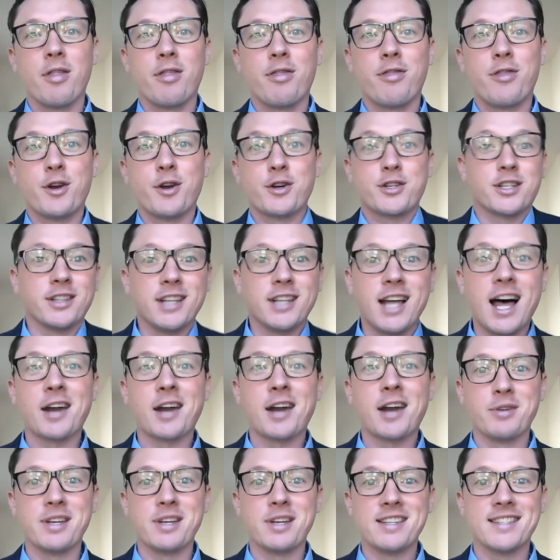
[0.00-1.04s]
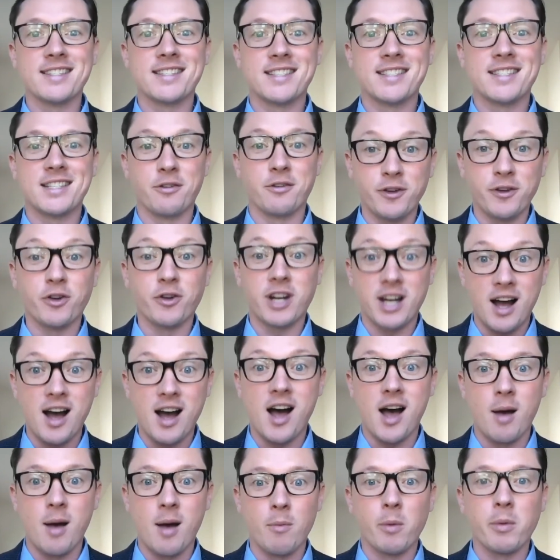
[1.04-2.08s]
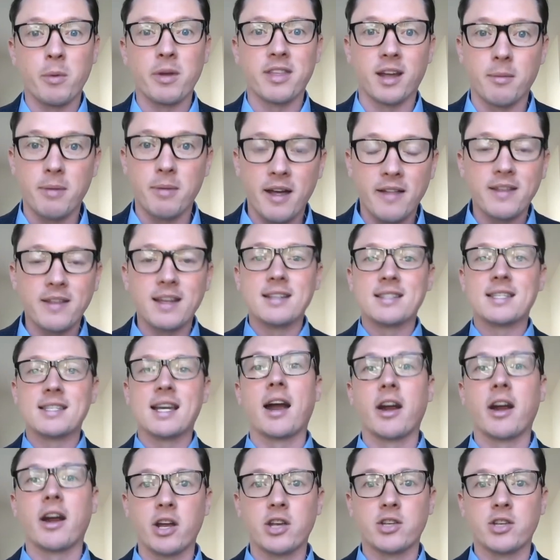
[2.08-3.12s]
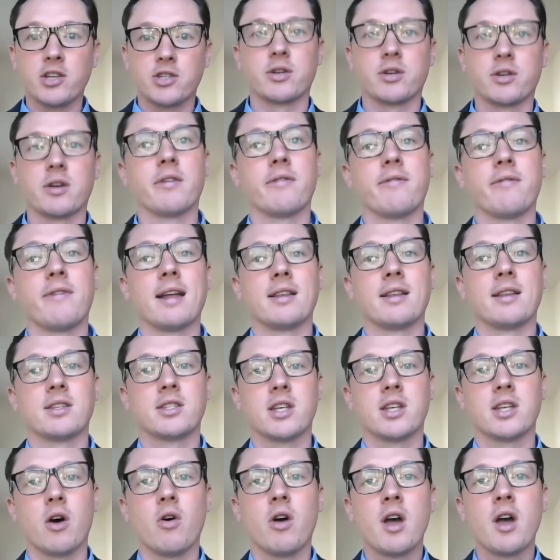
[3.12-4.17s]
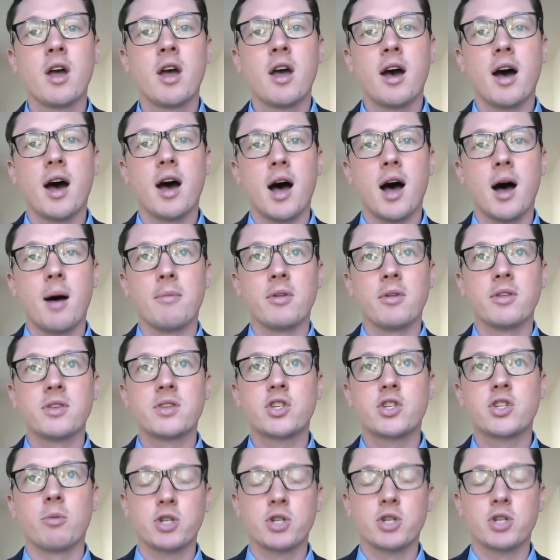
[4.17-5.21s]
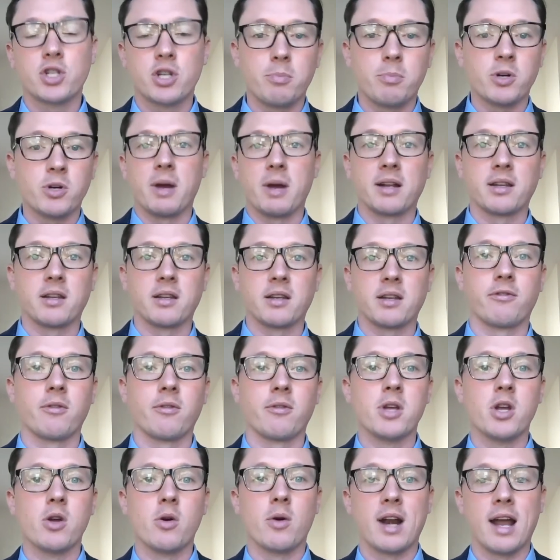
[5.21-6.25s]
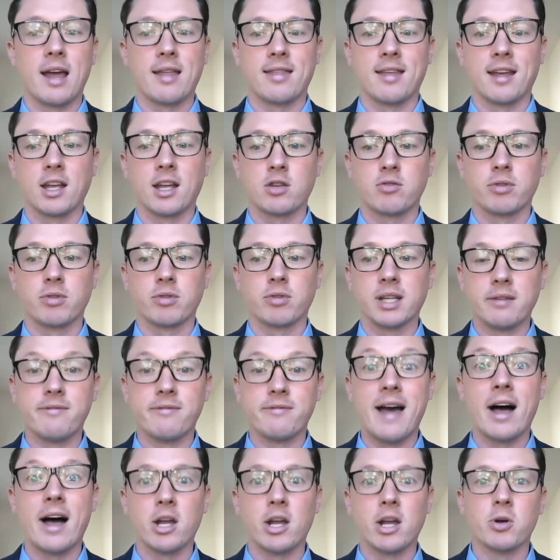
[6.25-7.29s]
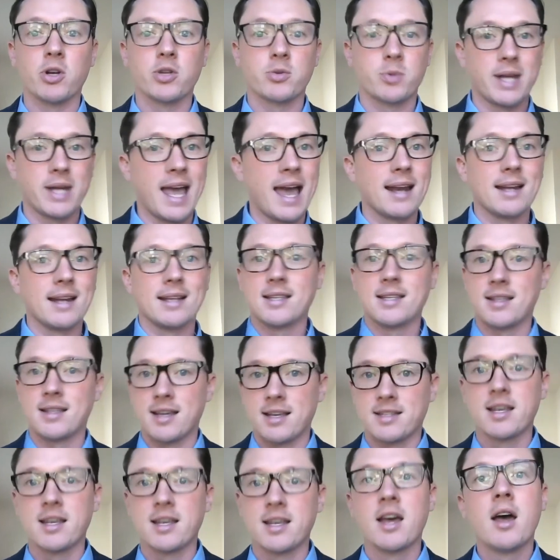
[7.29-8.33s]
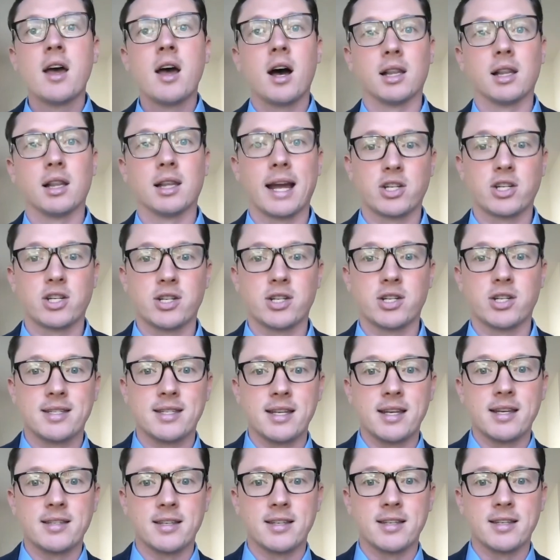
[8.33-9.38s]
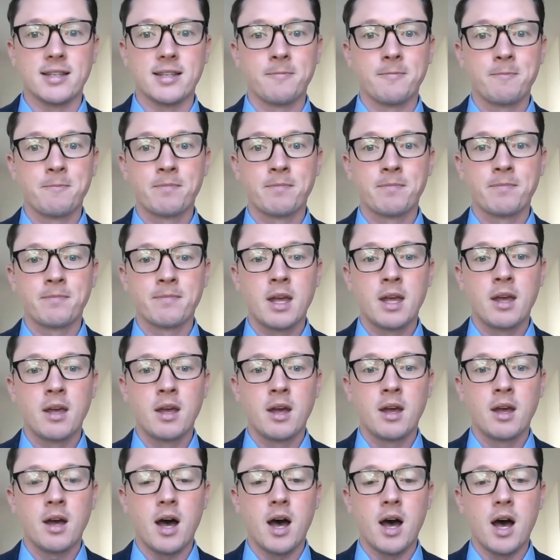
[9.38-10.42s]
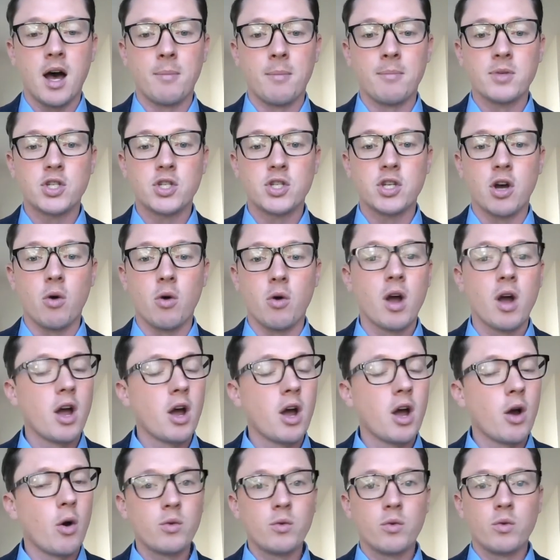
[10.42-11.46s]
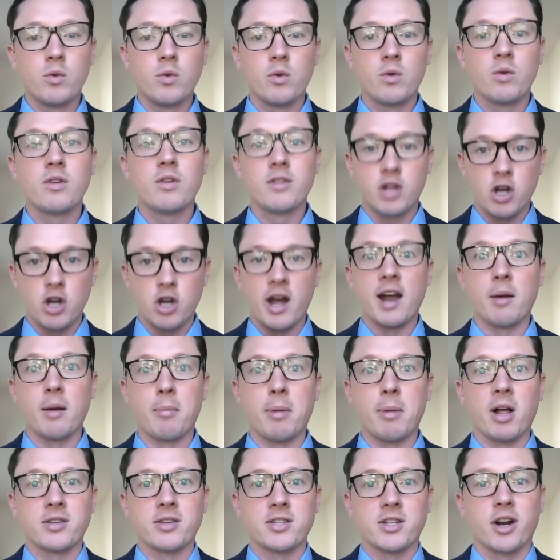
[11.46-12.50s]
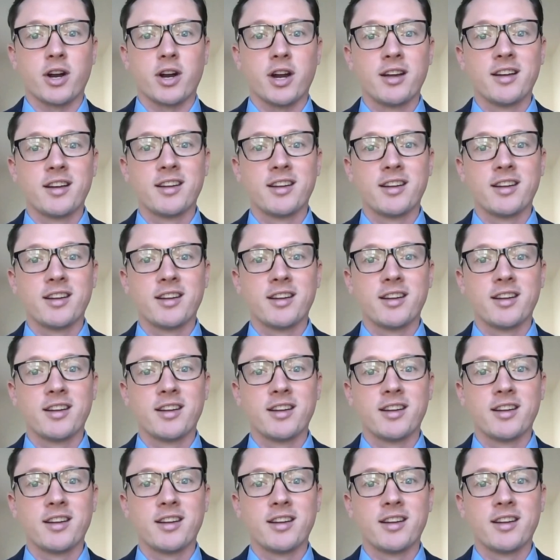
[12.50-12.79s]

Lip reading: there's a lot of reasons to feel calm when we think about the entire history of events. So So much good perspective from you, and I think it's really valuable as we head into this election season. So go ahead, Apollo, sorry.